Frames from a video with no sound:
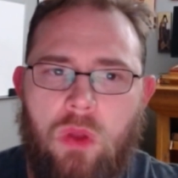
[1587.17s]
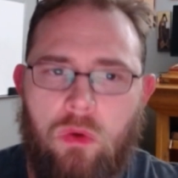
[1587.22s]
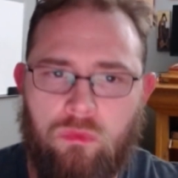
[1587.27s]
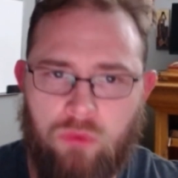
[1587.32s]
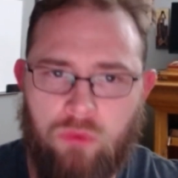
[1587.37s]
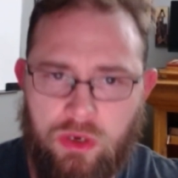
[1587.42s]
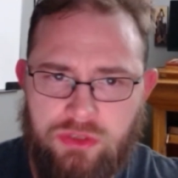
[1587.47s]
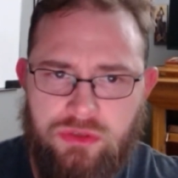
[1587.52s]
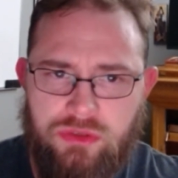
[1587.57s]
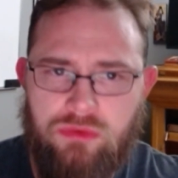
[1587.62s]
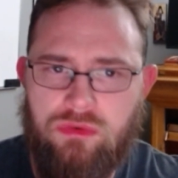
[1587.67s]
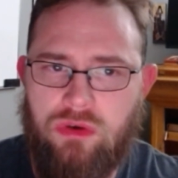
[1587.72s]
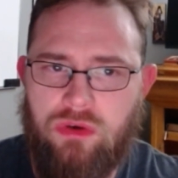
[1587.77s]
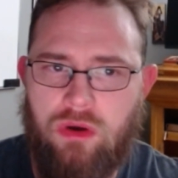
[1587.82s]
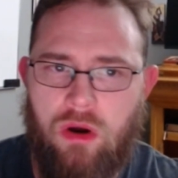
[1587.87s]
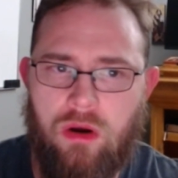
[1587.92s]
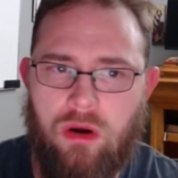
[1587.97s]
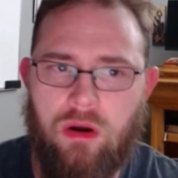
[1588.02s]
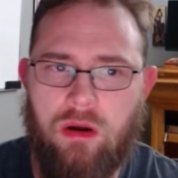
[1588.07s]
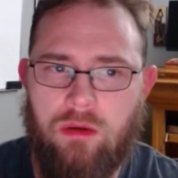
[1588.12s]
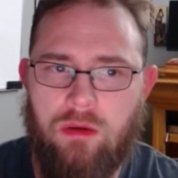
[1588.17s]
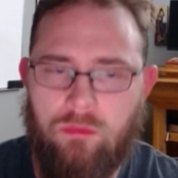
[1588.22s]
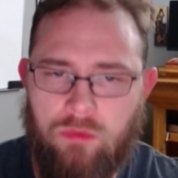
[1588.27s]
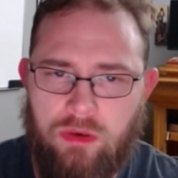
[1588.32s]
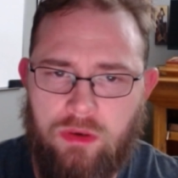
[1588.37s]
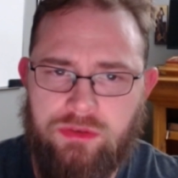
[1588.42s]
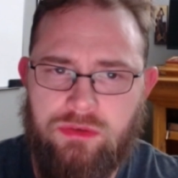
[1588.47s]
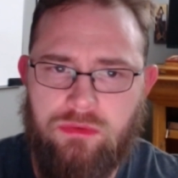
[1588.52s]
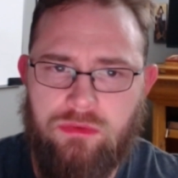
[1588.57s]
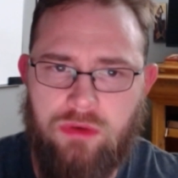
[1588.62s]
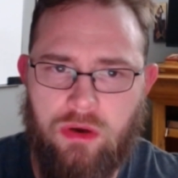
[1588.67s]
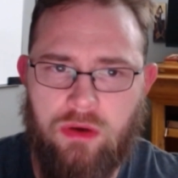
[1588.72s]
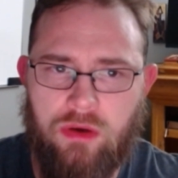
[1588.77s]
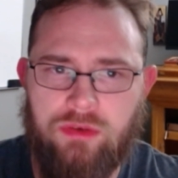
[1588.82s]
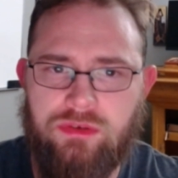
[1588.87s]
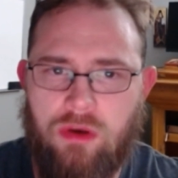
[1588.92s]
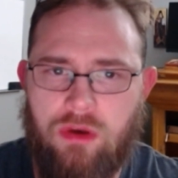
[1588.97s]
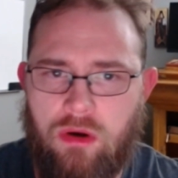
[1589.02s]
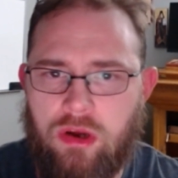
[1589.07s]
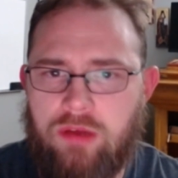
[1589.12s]
Russell
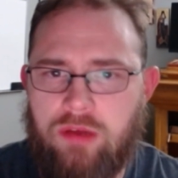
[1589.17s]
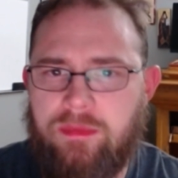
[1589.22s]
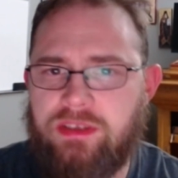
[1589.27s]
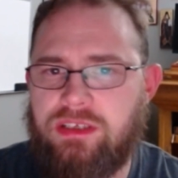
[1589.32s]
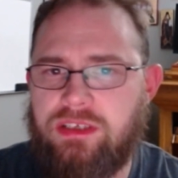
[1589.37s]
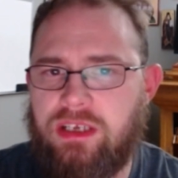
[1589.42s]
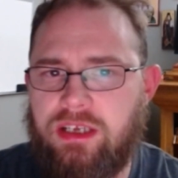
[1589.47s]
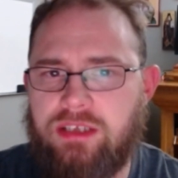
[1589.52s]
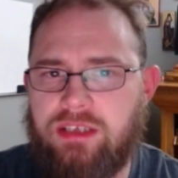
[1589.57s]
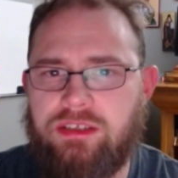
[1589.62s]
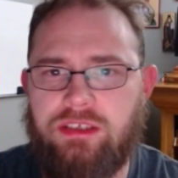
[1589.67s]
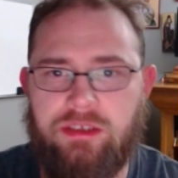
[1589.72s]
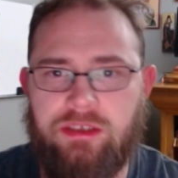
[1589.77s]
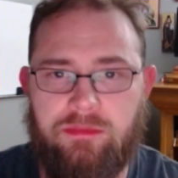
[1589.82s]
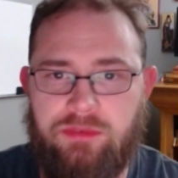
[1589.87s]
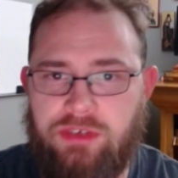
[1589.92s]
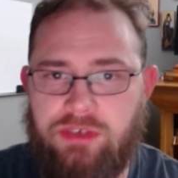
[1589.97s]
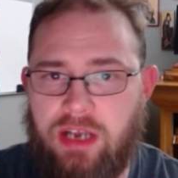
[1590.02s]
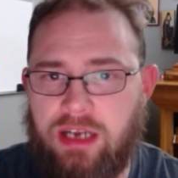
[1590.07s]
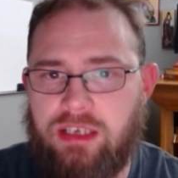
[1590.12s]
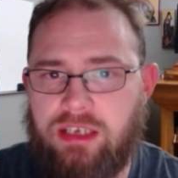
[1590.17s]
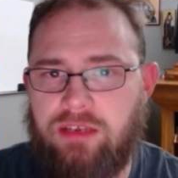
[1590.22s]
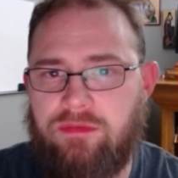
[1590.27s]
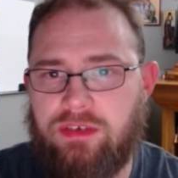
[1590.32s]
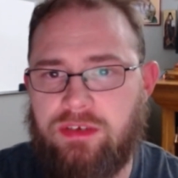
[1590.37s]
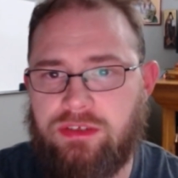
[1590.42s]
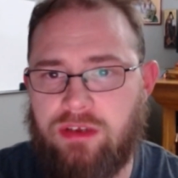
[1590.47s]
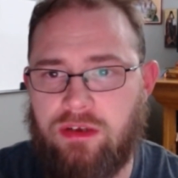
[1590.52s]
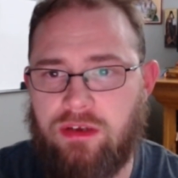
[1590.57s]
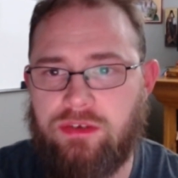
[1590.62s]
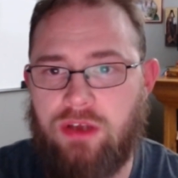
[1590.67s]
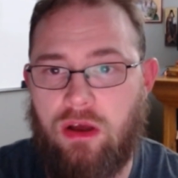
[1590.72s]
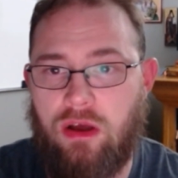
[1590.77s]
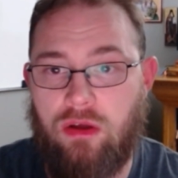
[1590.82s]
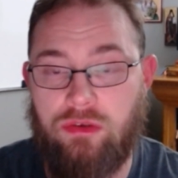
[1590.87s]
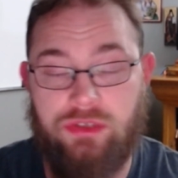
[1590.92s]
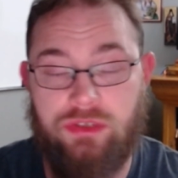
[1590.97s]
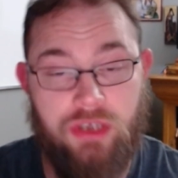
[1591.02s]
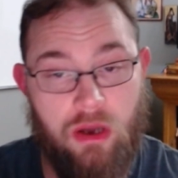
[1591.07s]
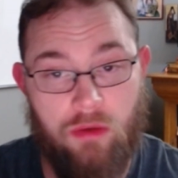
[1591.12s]
Kirk's arguments against subjectivist
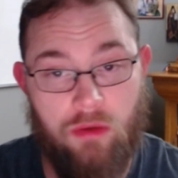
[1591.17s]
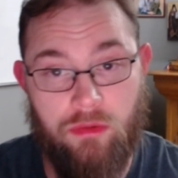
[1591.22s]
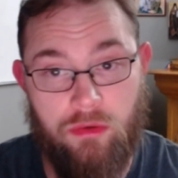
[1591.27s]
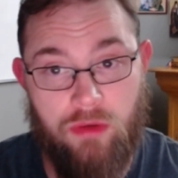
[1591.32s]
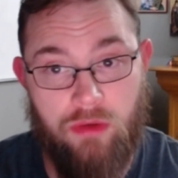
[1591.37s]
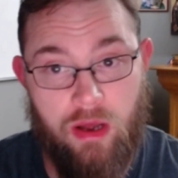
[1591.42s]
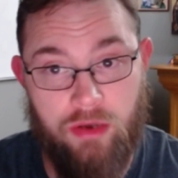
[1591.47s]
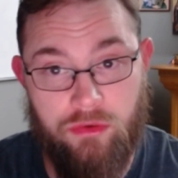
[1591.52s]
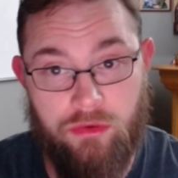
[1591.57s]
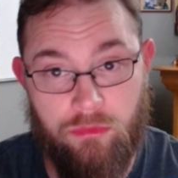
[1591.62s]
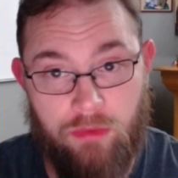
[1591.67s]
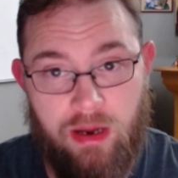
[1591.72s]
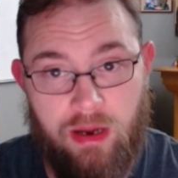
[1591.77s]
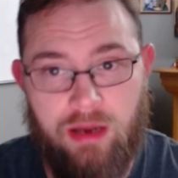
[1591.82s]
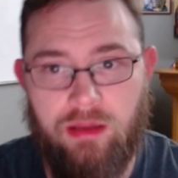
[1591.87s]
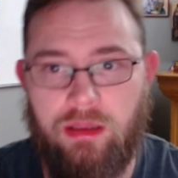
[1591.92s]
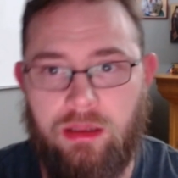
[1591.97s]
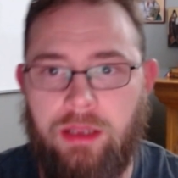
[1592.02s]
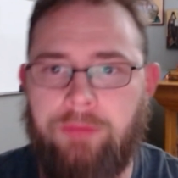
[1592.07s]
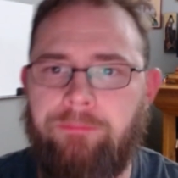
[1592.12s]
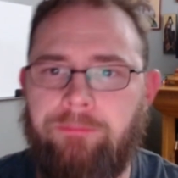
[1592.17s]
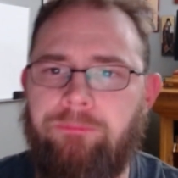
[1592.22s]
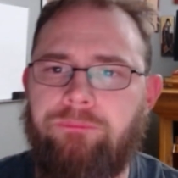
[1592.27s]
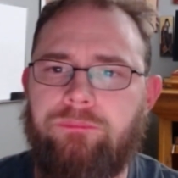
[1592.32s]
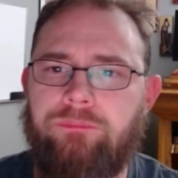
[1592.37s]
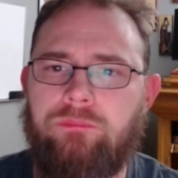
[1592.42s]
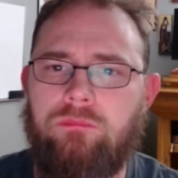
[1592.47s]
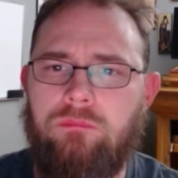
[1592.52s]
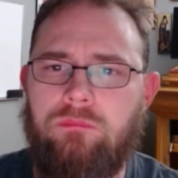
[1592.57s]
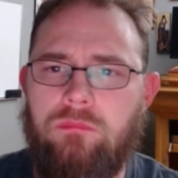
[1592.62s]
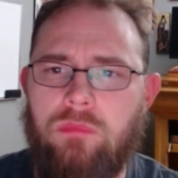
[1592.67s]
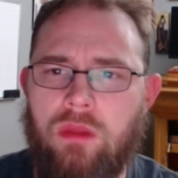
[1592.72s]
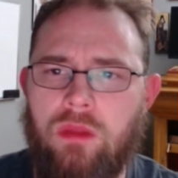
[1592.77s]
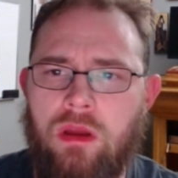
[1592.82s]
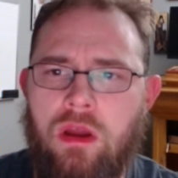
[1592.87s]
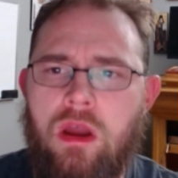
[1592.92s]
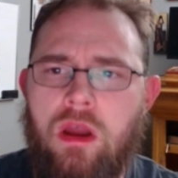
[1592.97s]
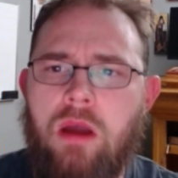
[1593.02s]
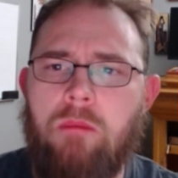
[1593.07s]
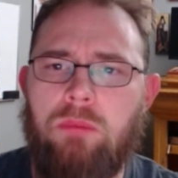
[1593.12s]
ontology, although not directly,
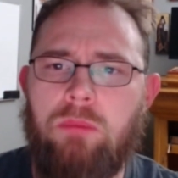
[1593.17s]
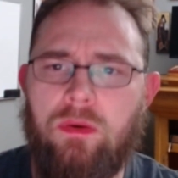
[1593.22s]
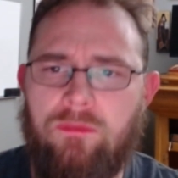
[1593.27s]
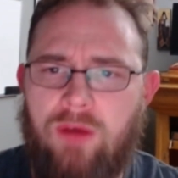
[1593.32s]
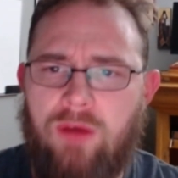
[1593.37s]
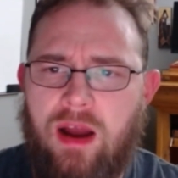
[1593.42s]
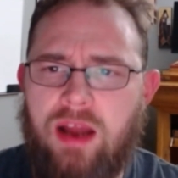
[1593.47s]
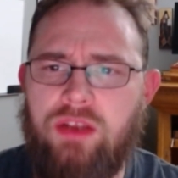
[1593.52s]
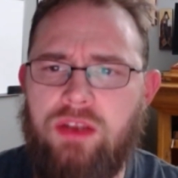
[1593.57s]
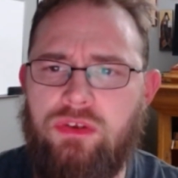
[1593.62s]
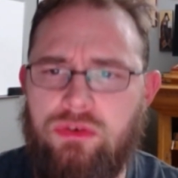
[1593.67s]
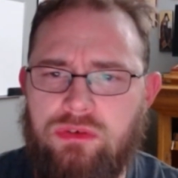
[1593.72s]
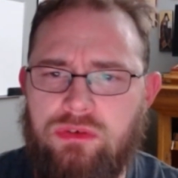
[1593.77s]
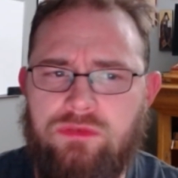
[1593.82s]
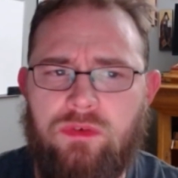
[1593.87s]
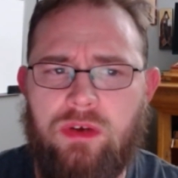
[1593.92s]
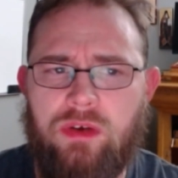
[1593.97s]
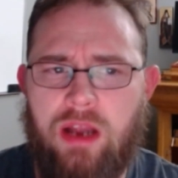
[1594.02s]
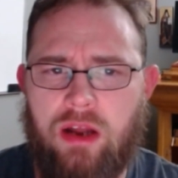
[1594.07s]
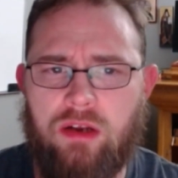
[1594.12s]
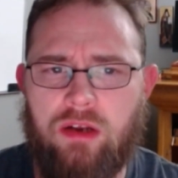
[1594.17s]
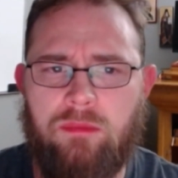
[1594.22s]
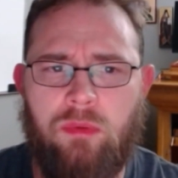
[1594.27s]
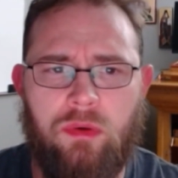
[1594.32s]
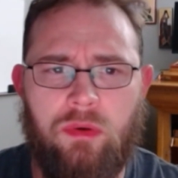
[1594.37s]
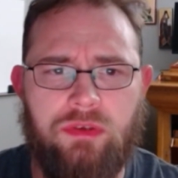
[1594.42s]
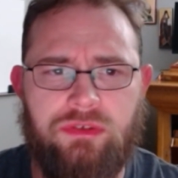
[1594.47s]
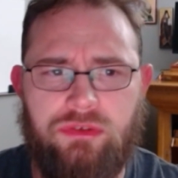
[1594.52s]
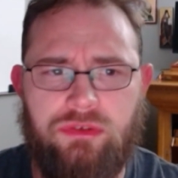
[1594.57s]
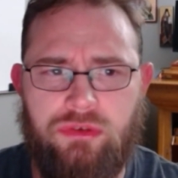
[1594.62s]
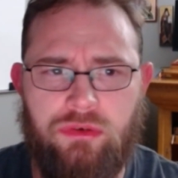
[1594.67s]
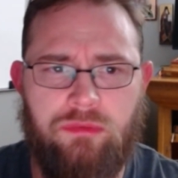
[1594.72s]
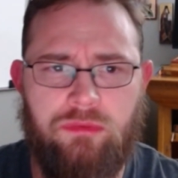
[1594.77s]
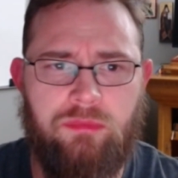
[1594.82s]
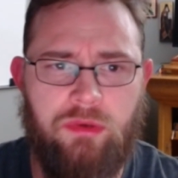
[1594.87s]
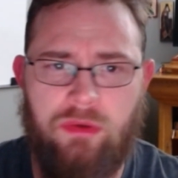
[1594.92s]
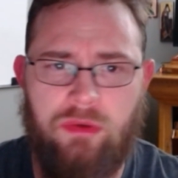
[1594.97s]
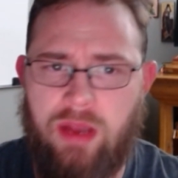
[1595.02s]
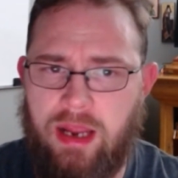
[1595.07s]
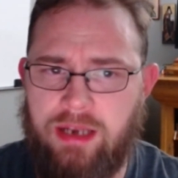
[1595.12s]
provide useful counterpoints to
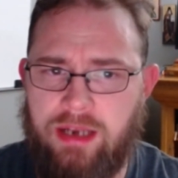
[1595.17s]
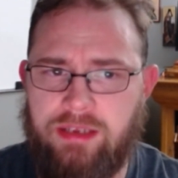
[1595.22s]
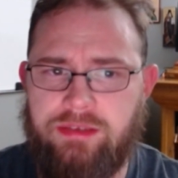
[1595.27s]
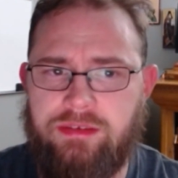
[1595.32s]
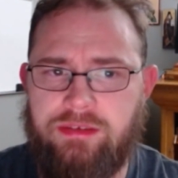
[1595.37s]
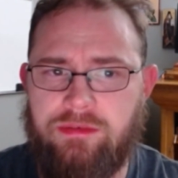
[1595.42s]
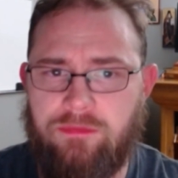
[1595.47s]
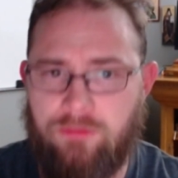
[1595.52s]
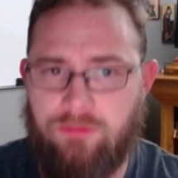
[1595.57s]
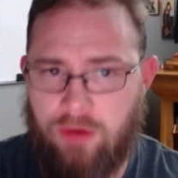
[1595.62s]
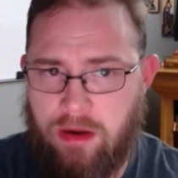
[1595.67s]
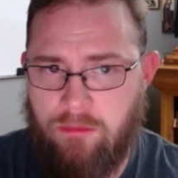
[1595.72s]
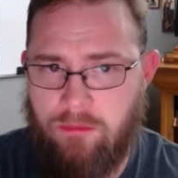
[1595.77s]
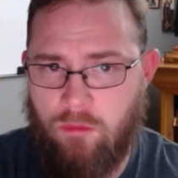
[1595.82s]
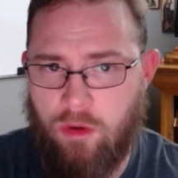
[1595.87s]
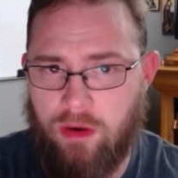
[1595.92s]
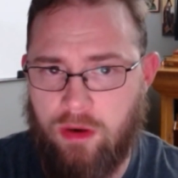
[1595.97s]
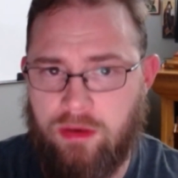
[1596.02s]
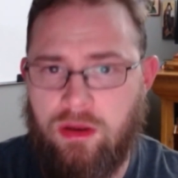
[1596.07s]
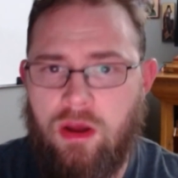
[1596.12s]
Buchanan's framework.